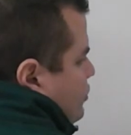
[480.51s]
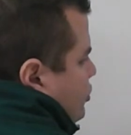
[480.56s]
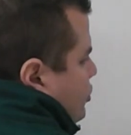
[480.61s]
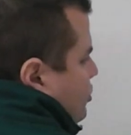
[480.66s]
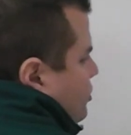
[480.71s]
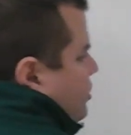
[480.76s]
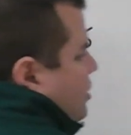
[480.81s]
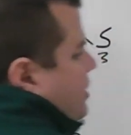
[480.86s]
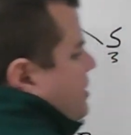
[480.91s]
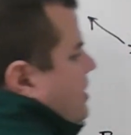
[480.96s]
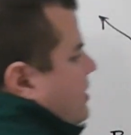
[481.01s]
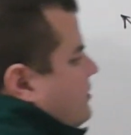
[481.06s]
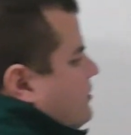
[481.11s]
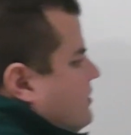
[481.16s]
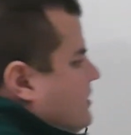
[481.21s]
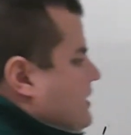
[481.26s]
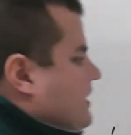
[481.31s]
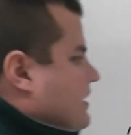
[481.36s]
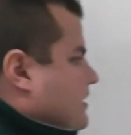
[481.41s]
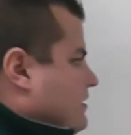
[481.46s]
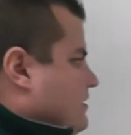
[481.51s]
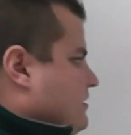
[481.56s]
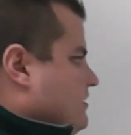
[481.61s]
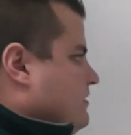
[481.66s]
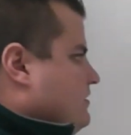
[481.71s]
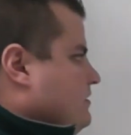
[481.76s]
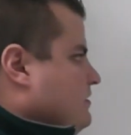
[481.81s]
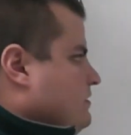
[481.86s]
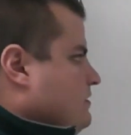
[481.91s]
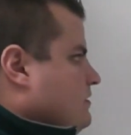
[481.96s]
2 look underneath.
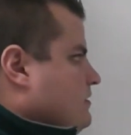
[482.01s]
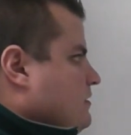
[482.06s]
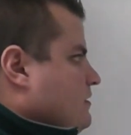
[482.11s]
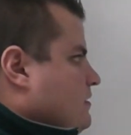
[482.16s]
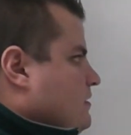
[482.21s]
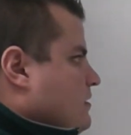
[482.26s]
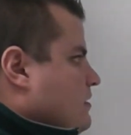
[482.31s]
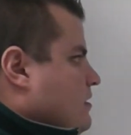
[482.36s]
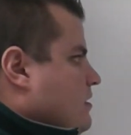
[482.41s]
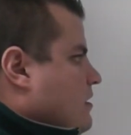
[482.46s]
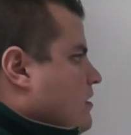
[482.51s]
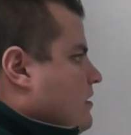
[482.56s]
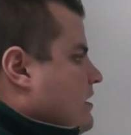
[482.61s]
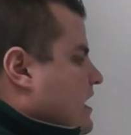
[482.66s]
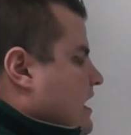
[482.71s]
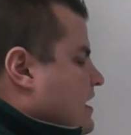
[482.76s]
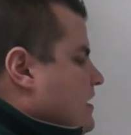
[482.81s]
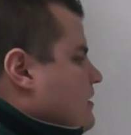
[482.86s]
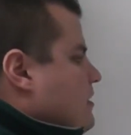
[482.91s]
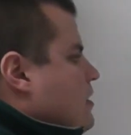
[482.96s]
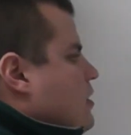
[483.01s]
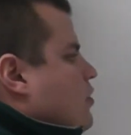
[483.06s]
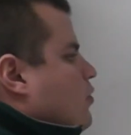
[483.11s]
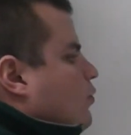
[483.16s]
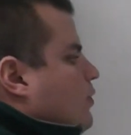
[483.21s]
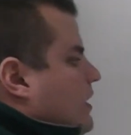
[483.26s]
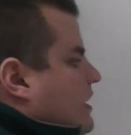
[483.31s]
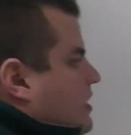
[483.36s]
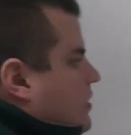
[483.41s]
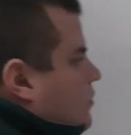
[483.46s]
Okay?
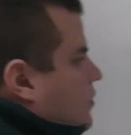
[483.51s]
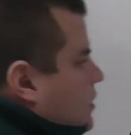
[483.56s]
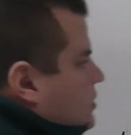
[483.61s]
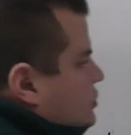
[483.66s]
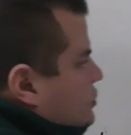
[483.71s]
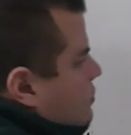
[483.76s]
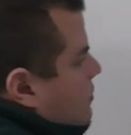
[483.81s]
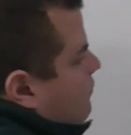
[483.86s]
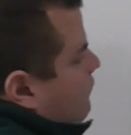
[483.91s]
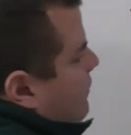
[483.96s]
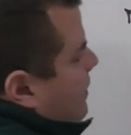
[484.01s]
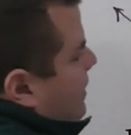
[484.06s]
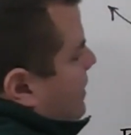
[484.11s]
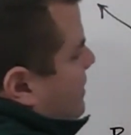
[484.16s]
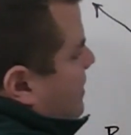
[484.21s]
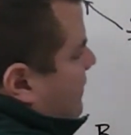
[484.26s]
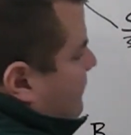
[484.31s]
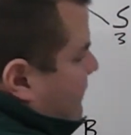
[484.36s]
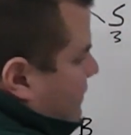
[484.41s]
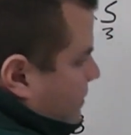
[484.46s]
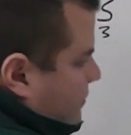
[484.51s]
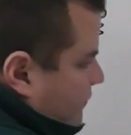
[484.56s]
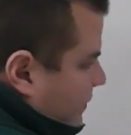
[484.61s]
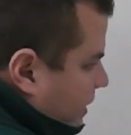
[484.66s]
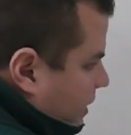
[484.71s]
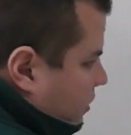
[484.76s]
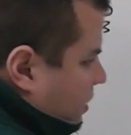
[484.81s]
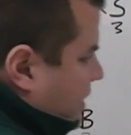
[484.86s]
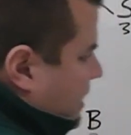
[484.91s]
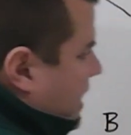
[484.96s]
We can also run a cover
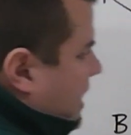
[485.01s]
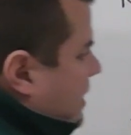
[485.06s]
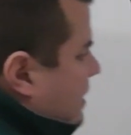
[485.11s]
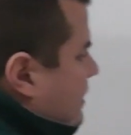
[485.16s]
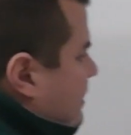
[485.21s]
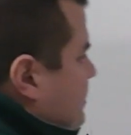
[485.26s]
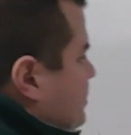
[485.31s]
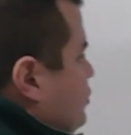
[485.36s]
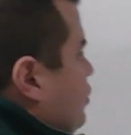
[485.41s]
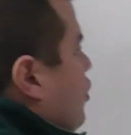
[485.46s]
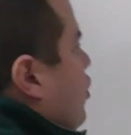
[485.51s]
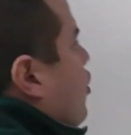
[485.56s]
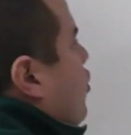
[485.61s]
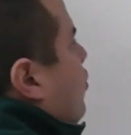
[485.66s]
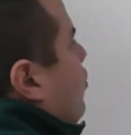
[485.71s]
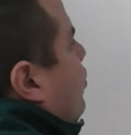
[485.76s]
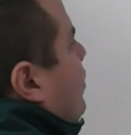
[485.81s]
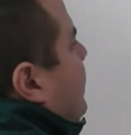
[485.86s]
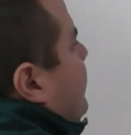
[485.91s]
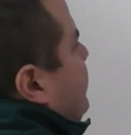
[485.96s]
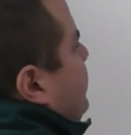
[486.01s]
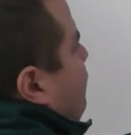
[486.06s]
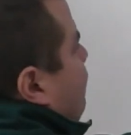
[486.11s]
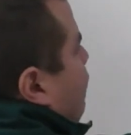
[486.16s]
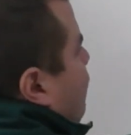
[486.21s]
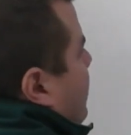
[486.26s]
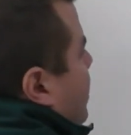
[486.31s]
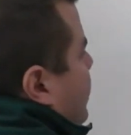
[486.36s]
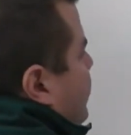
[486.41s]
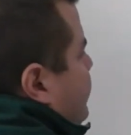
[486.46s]
3 look out of this. We can
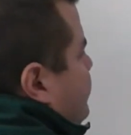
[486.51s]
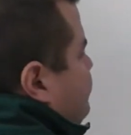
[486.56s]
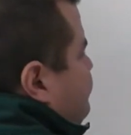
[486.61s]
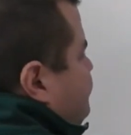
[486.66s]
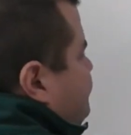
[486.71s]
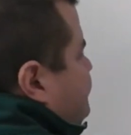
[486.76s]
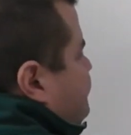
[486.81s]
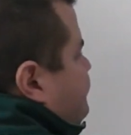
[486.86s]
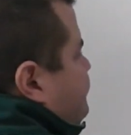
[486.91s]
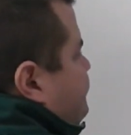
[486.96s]
run,